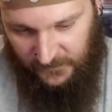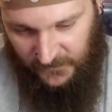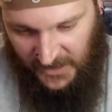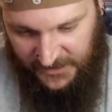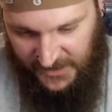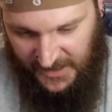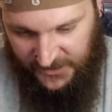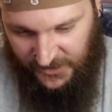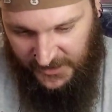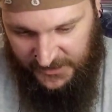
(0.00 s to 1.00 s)
Nice to
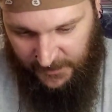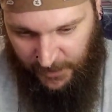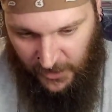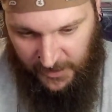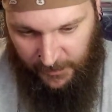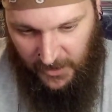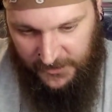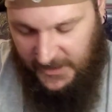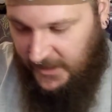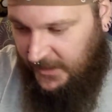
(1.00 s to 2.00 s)
actually get some
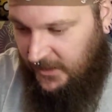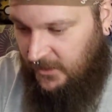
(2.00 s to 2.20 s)
Pokeballs out here.